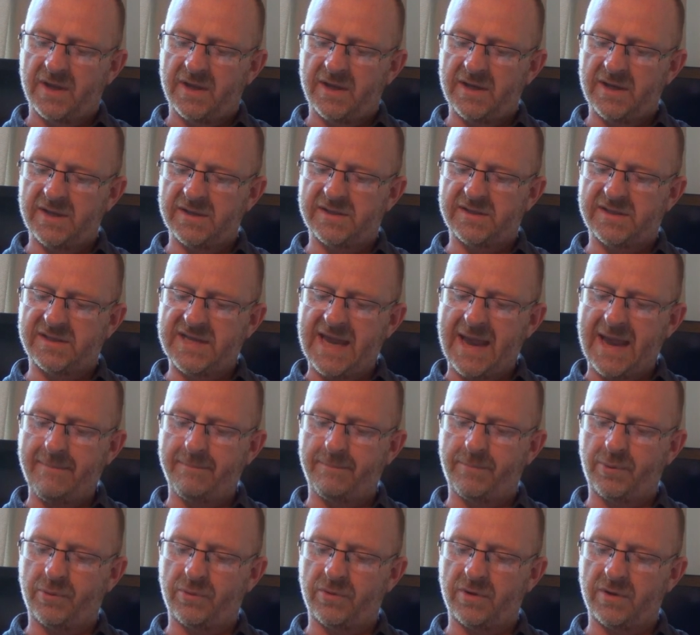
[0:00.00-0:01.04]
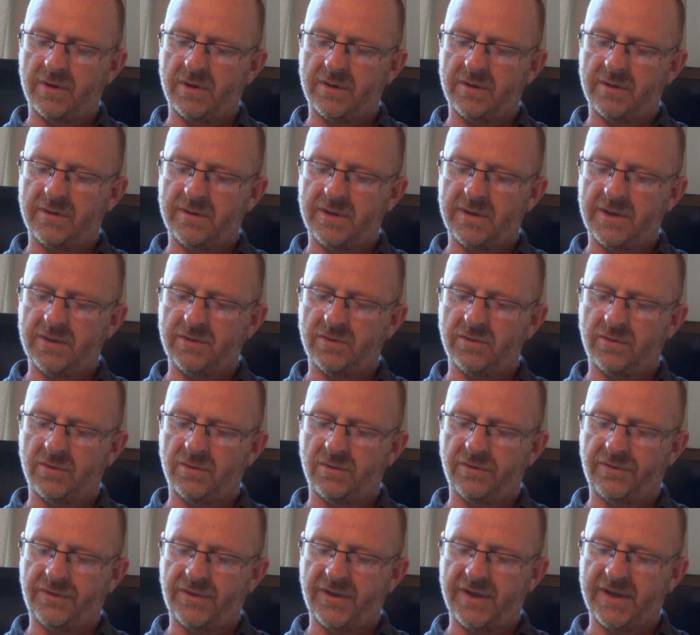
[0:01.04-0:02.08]
is temperate in
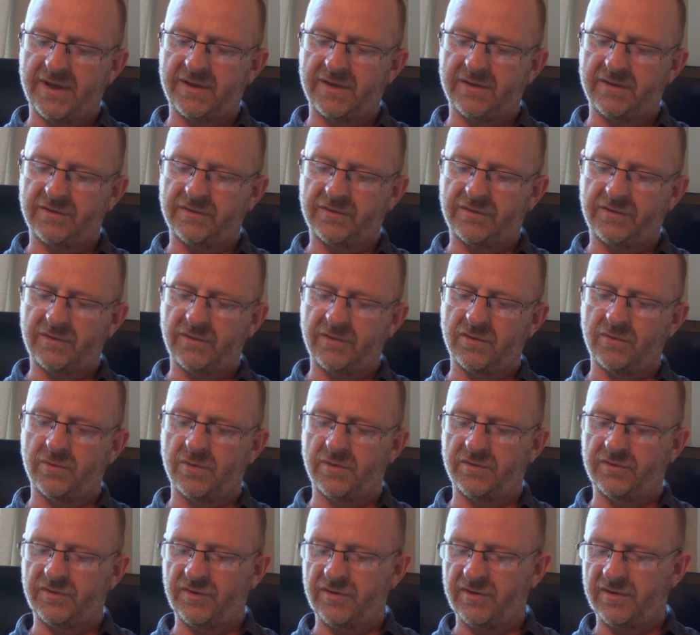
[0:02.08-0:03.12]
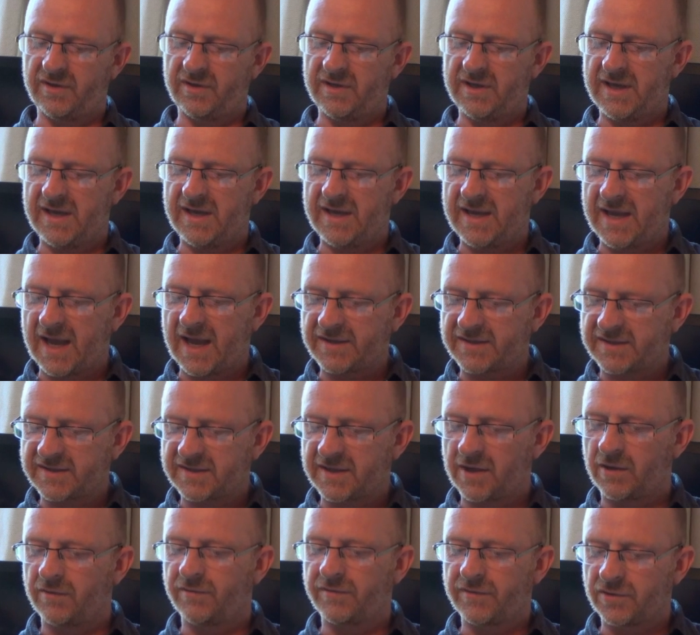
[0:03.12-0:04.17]
all things. In other words, he, he has
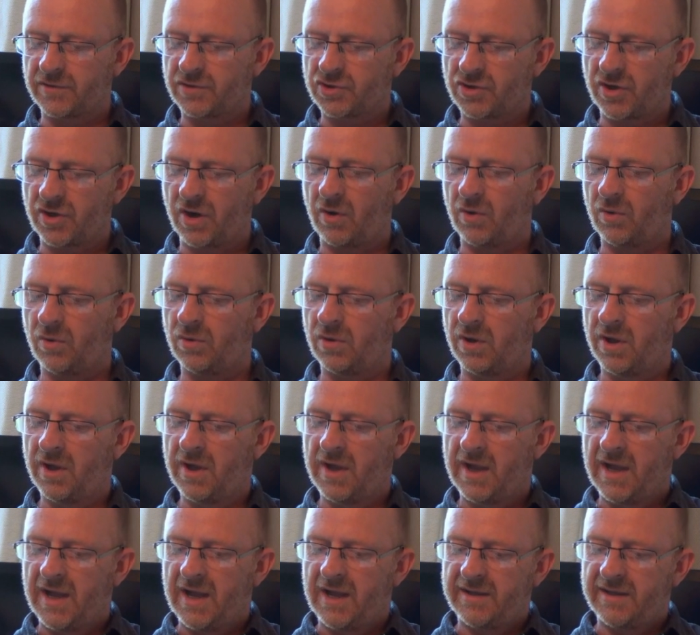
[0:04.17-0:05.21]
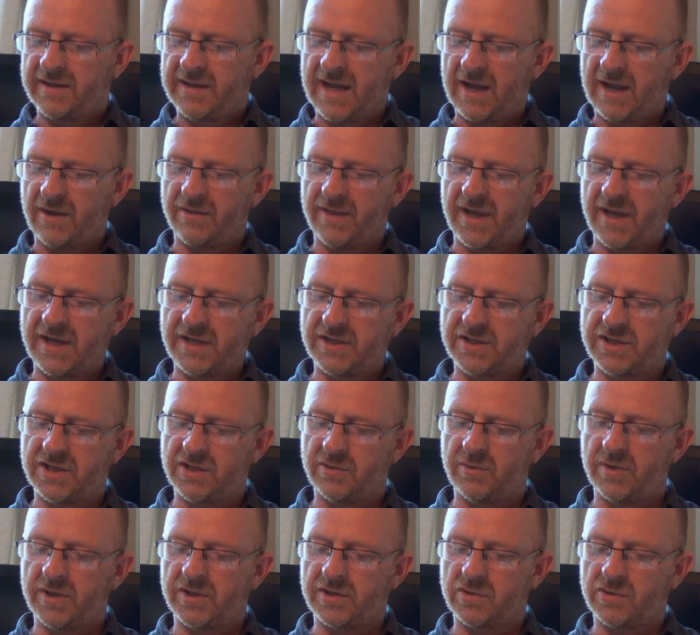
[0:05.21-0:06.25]
self control. Now they
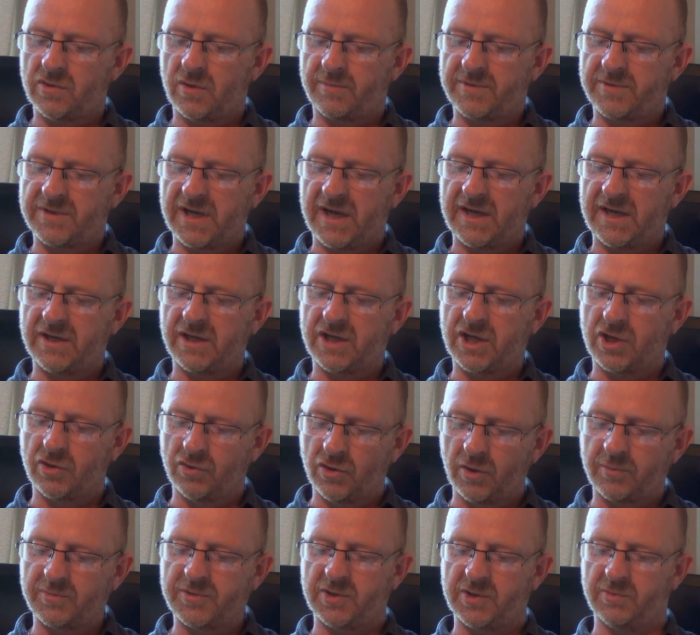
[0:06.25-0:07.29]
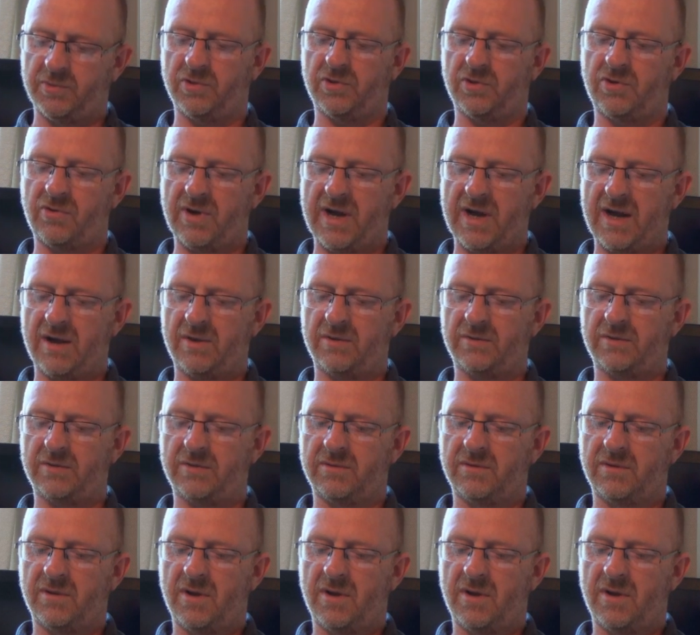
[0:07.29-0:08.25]
do it to obtain a corruptible crown,